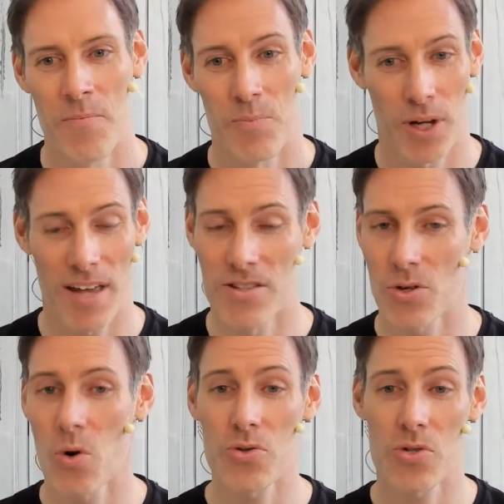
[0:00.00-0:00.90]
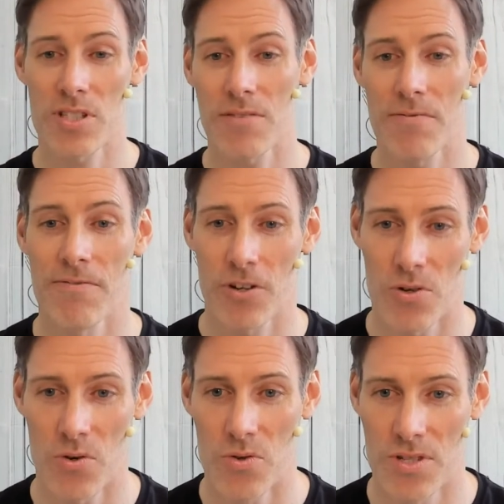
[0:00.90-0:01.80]
But yeah, there's all sorts of different
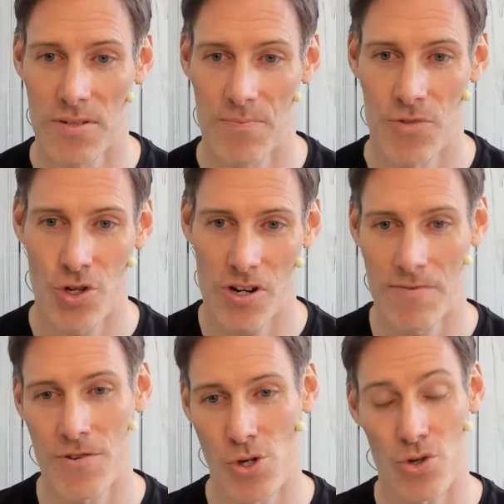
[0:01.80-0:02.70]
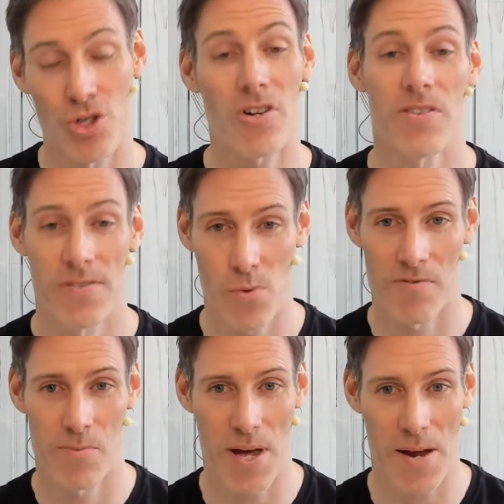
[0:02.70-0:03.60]
foods. Sugar for sure. Sugar is
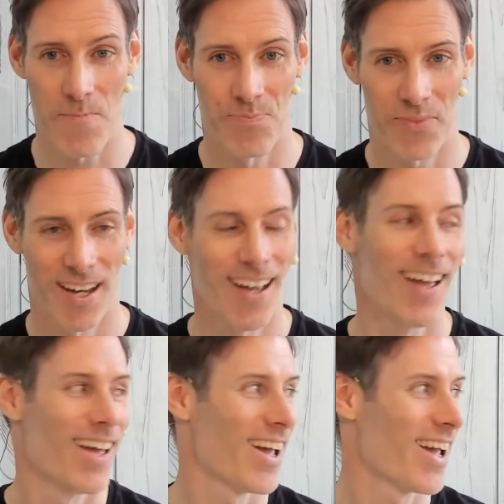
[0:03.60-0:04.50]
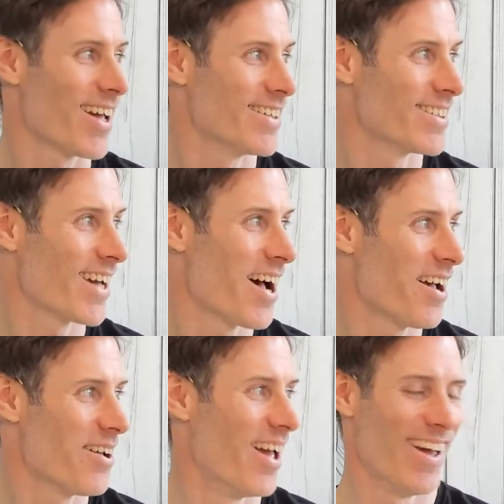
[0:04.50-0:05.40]
one for me. And
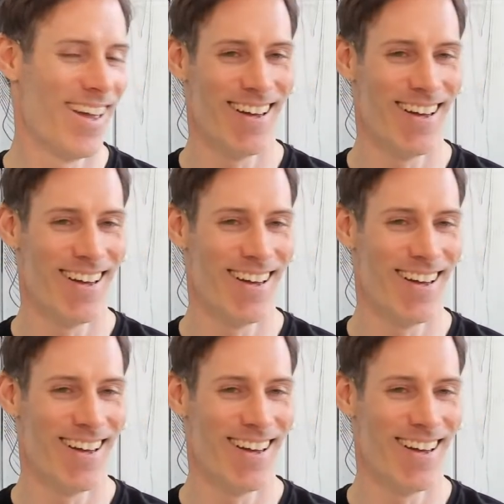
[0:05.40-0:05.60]
I've